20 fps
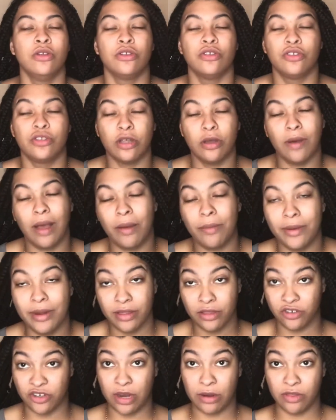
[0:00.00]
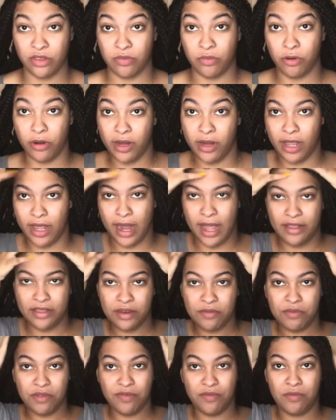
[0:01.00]
So I went in the shower this morning, and I
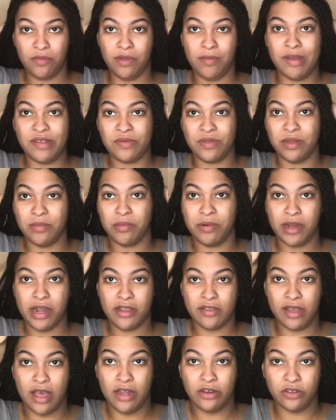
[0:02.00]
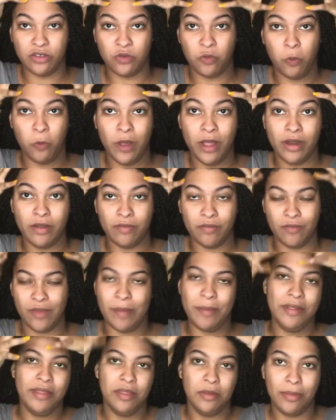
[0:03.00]
didn't even really mess with the braids. I just
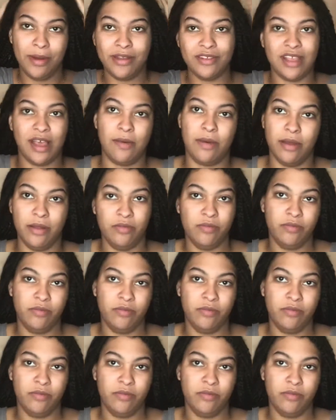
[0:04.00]
the braids got wet